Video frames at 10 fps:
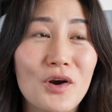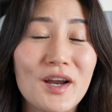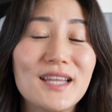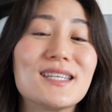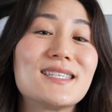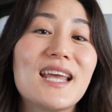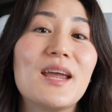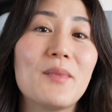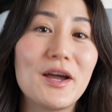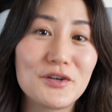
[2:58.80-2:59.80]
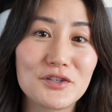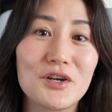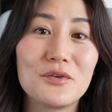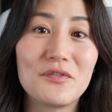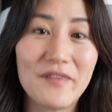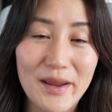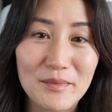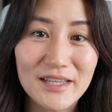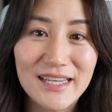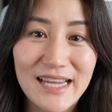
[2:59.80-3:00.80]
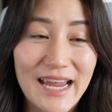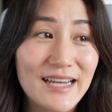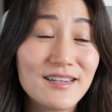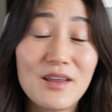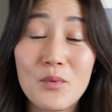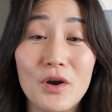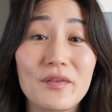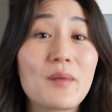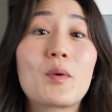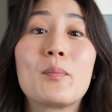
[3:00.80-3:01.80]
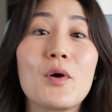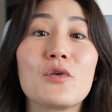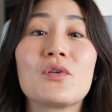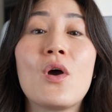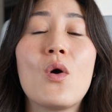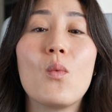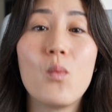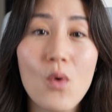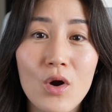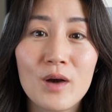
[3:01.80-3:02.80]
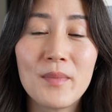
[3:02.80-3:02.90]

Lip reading: in the same undertone family, and they were. They were both warm